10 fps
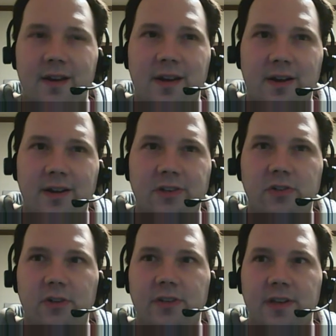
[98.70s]
Now, I
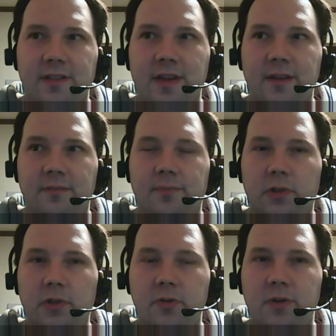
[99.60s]
guess you could take that
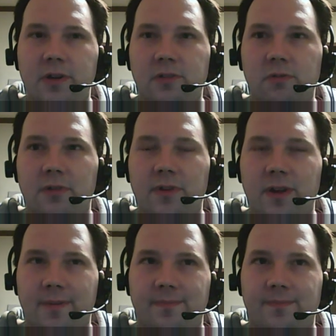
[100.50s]
balloon as sort of
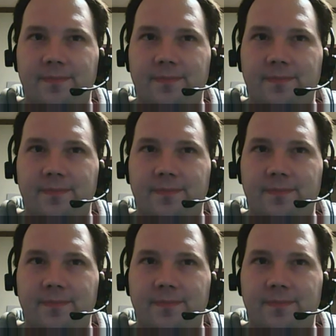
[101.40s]
a